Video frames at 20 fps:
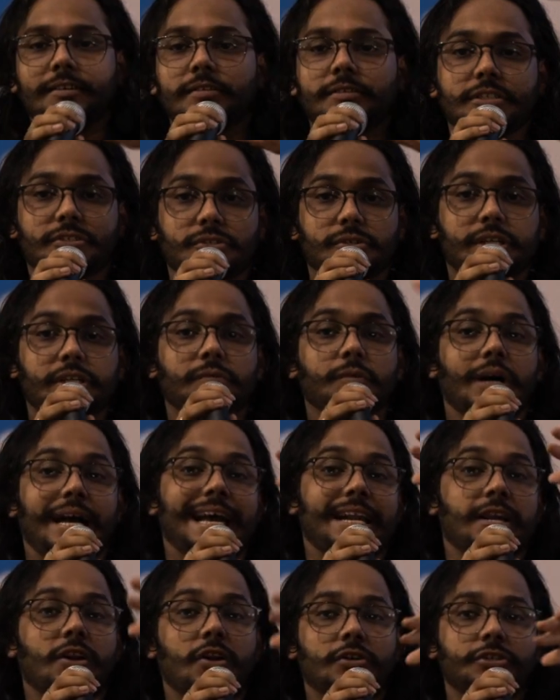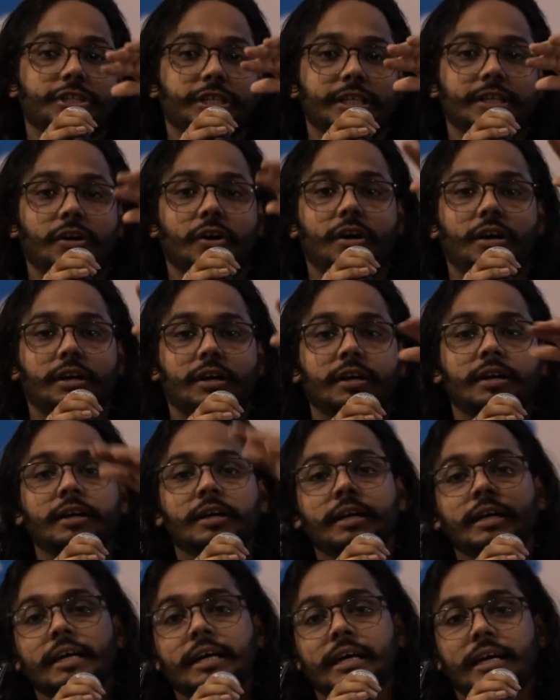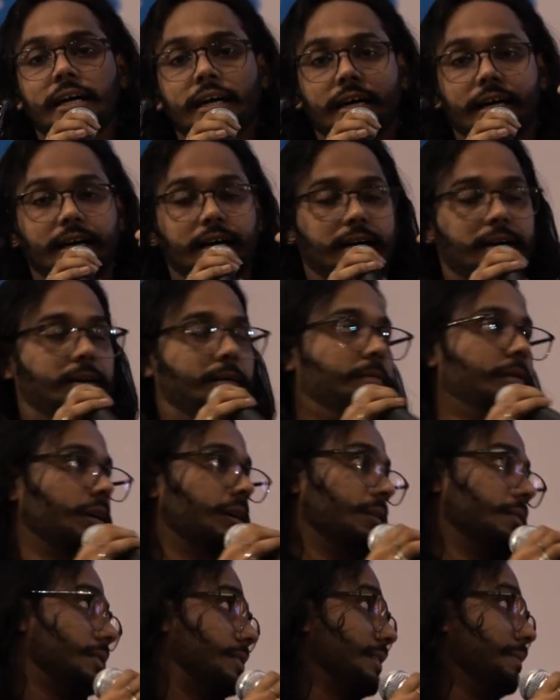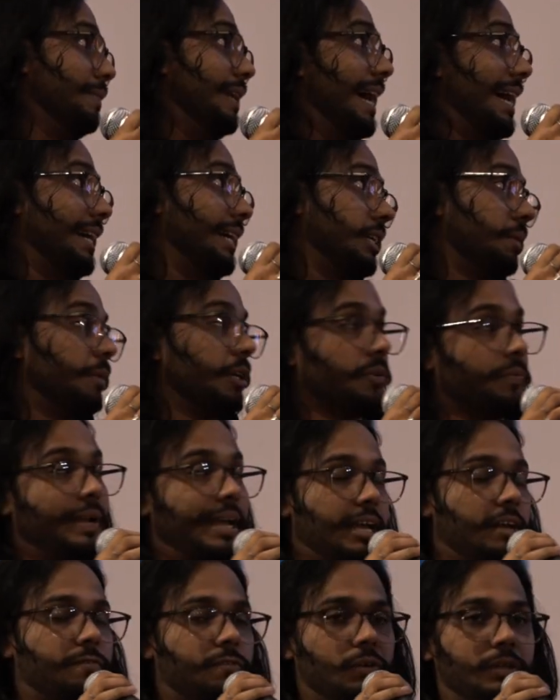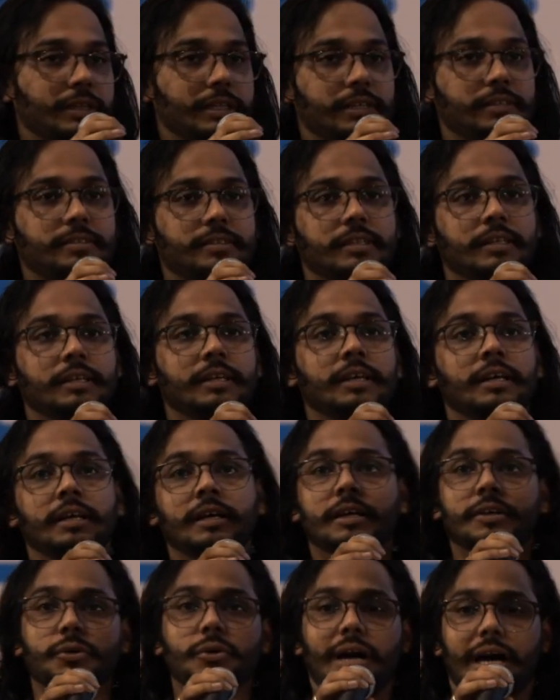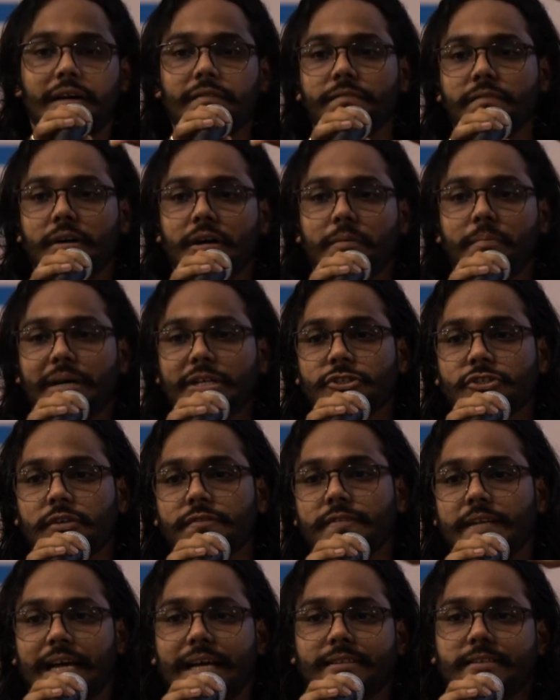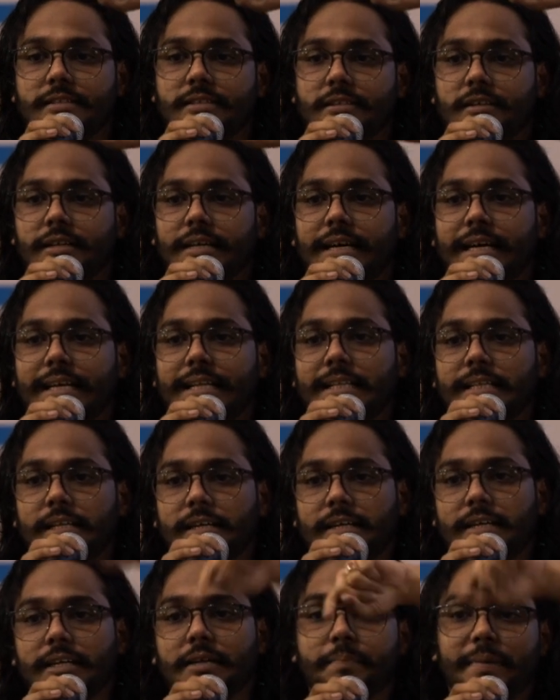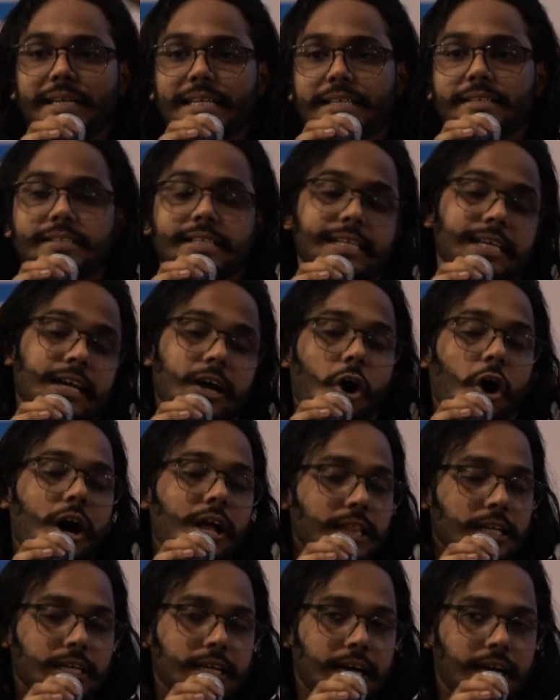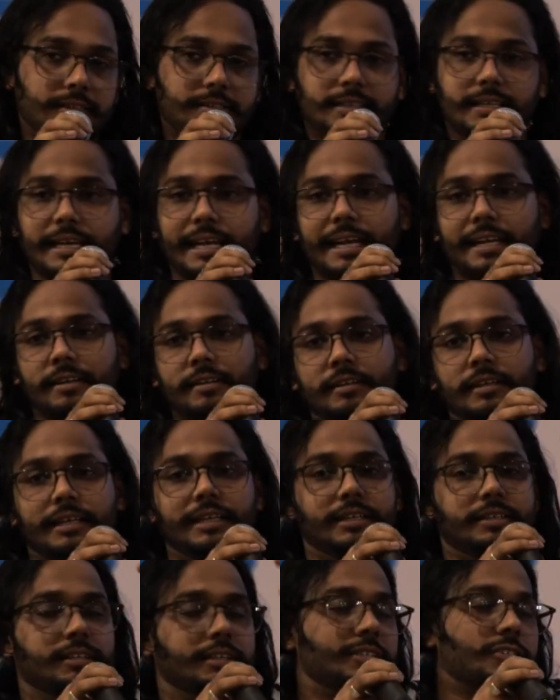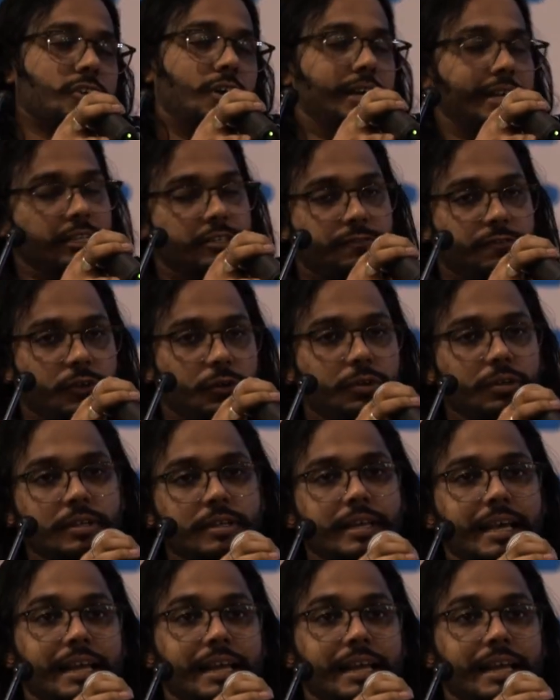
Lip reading: Just to give you an analogy or similarity between Airflow and this, you have a bunch of tasks and dependency on the task, and it's called as flow.